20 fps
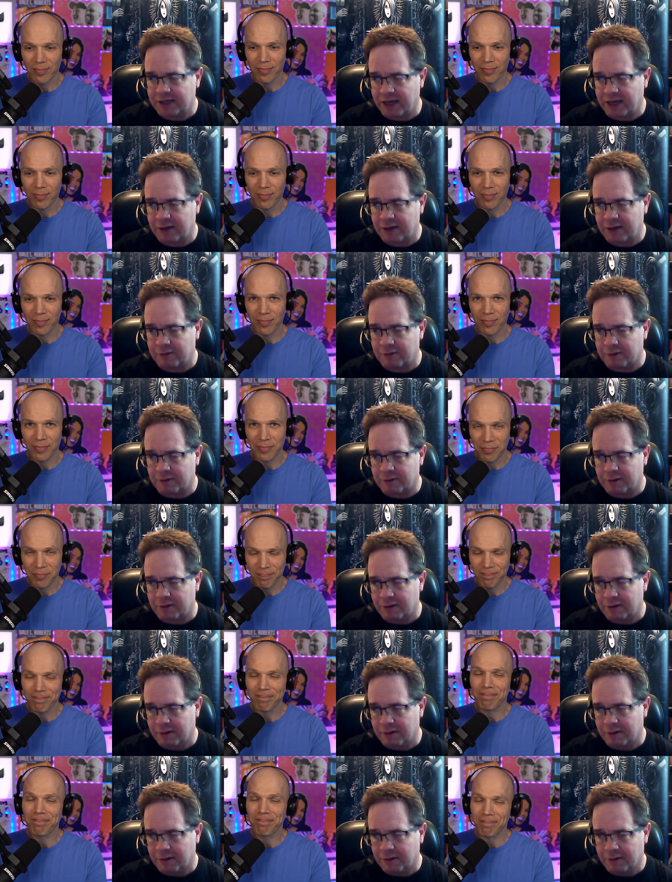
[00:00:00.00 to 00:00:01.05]
Speaker 1: it down.
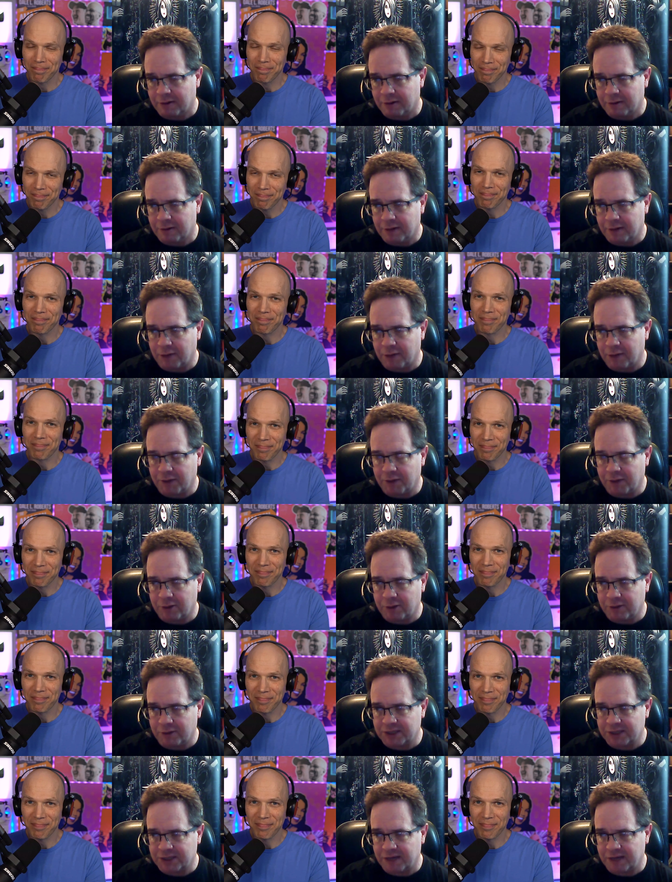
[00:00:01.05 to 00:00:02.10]
That way
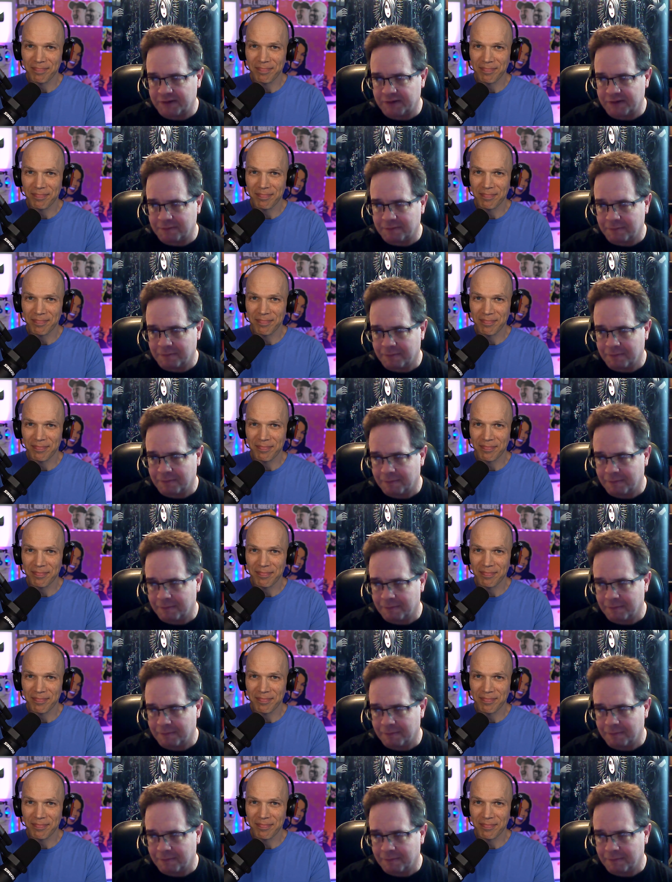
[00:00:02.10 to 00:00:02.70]
you always have it.